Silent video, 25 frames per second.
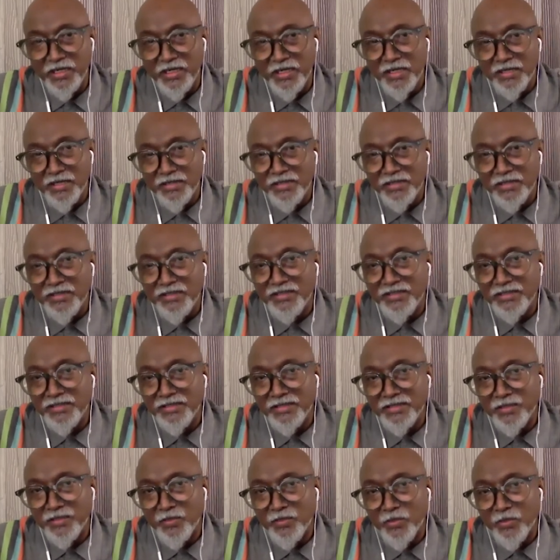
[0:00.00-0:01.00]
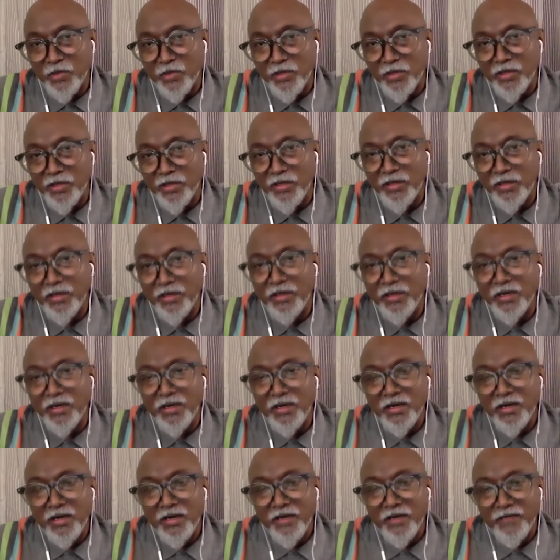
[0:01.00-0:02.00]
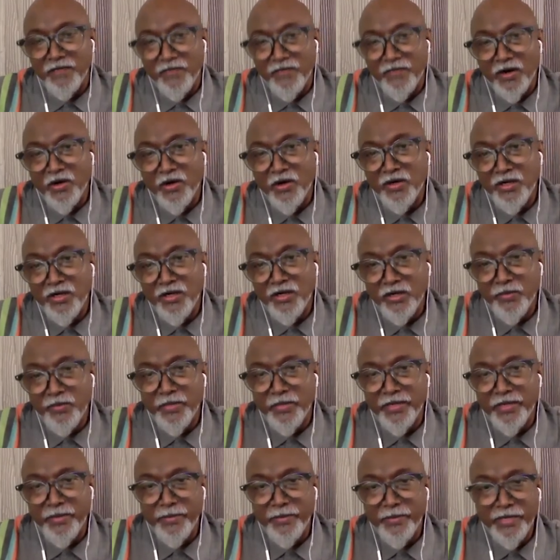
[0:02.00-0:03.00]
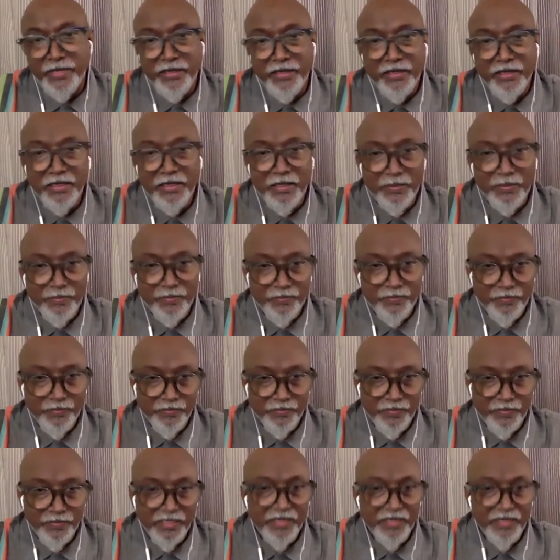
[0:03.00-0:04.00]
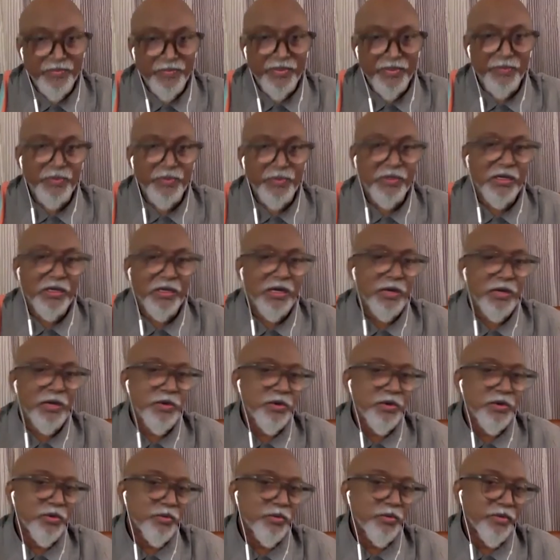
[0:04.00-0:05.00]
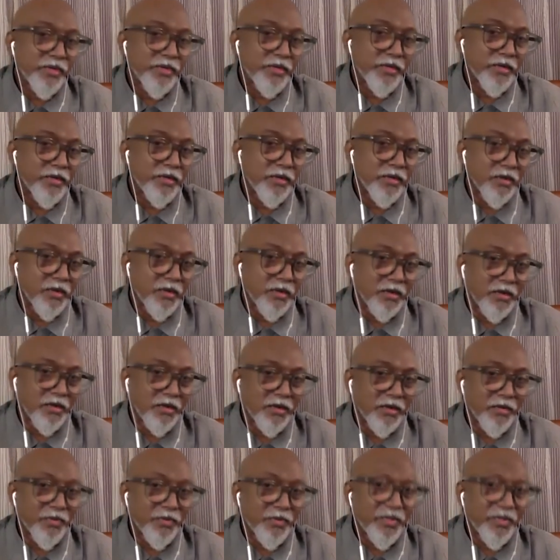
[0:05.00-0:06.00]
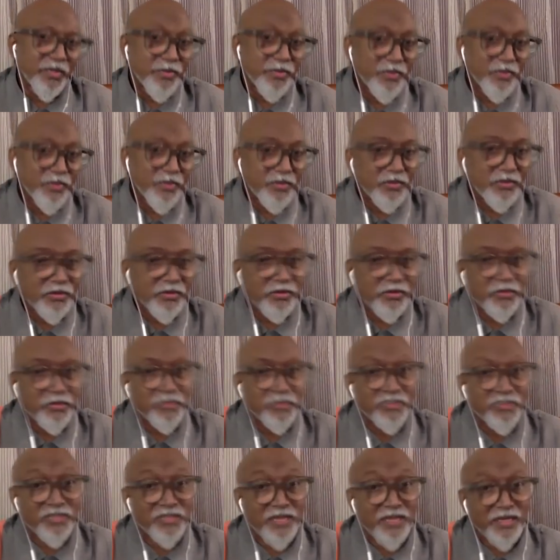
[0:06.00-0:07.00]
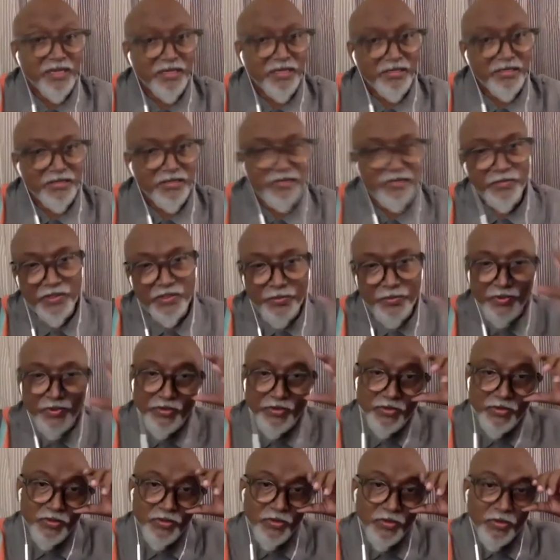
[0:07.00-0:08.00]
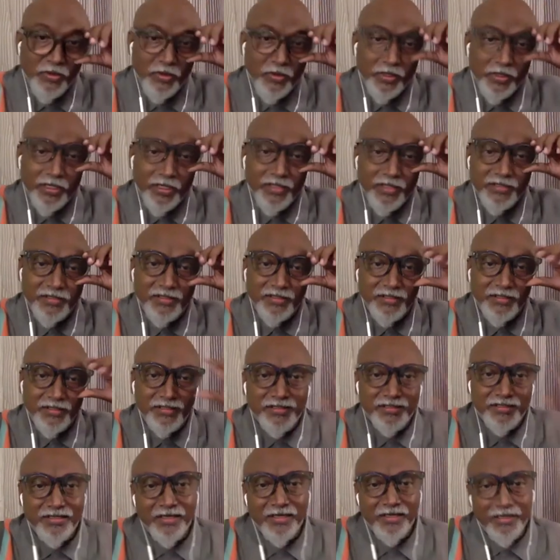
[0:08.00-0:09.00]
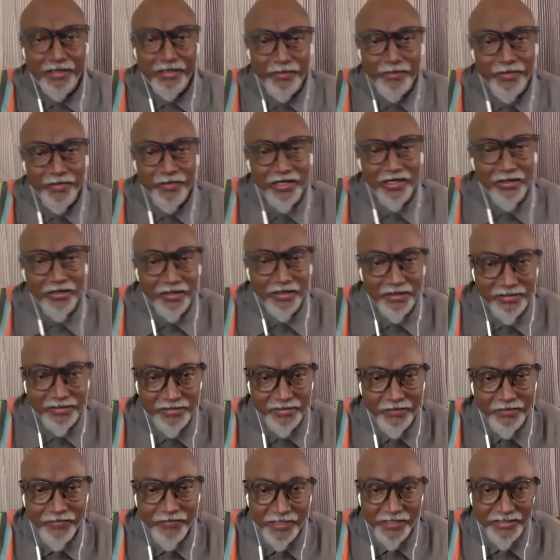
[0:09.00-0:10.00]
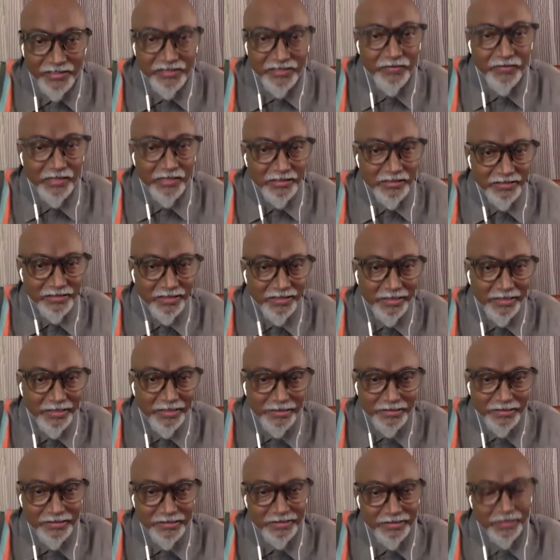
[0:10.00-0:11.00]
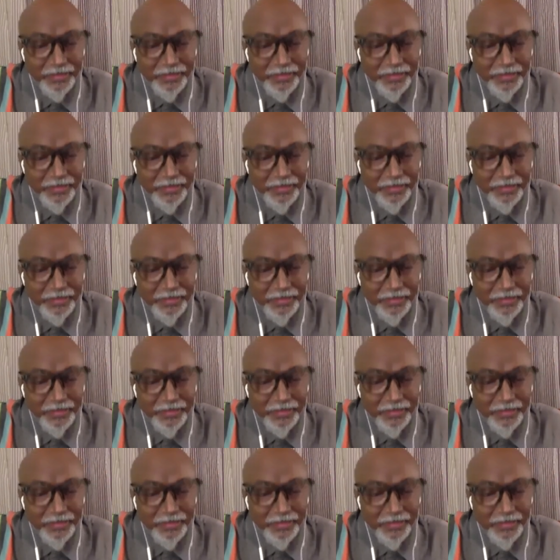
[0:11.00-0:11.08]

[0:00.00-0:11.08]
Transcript: this is a model found by many many people how you bring uh, people to site, people to locations like Biennale's festival sites.